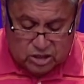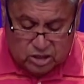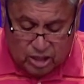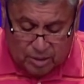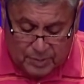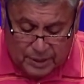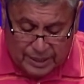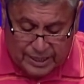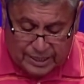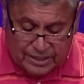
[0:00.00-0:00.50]

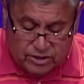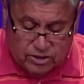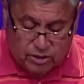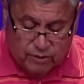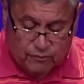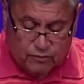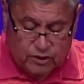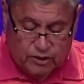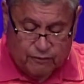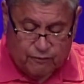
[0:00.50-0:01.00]
come against
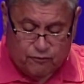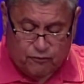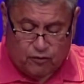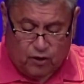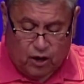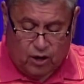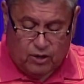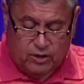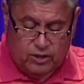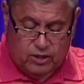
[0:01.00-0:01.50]
her from the
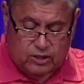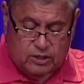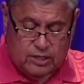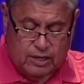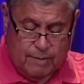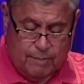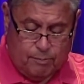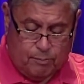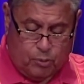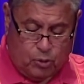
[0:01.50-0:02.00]
farthest
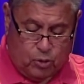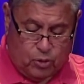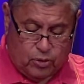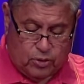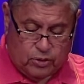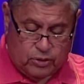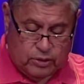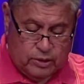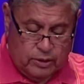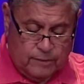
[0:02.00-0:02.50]

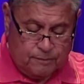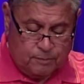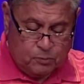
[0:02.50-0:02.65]
border.